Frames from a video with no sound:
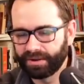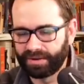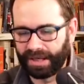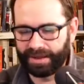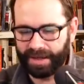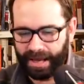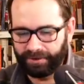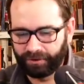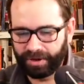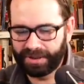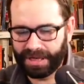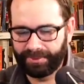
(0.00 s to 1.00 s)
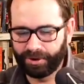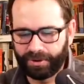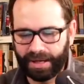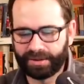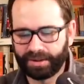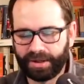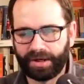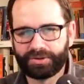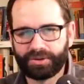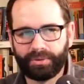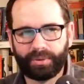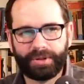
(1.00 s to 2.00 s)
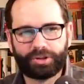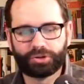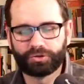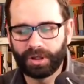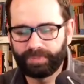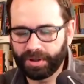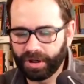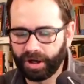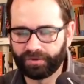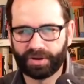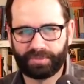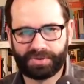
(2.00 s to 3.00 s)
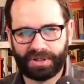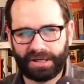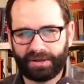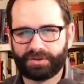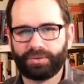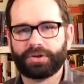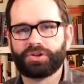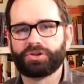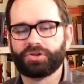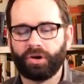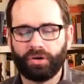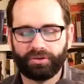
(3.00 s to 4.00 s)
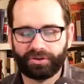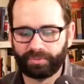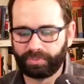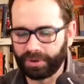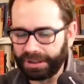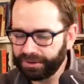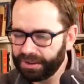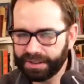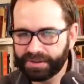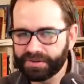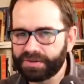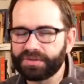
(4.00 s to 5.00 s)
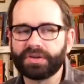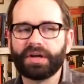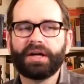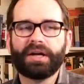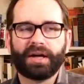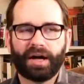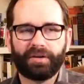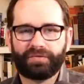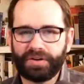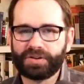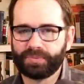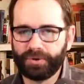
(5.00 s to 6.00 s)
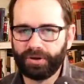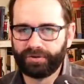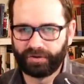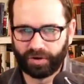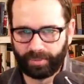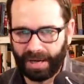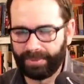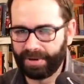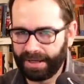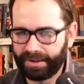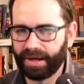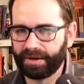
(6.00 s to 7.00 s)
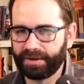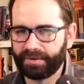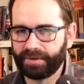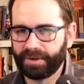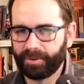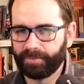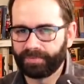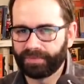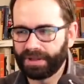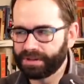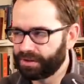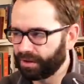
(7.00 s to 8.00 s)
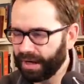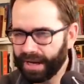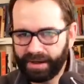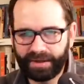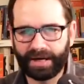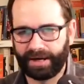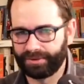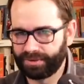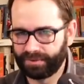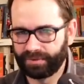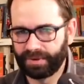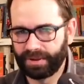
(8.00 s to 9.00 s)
that every Democrat in the country would be tripping over themselves to extol the brilliance of this move if Obama had done it? Is there any doubt?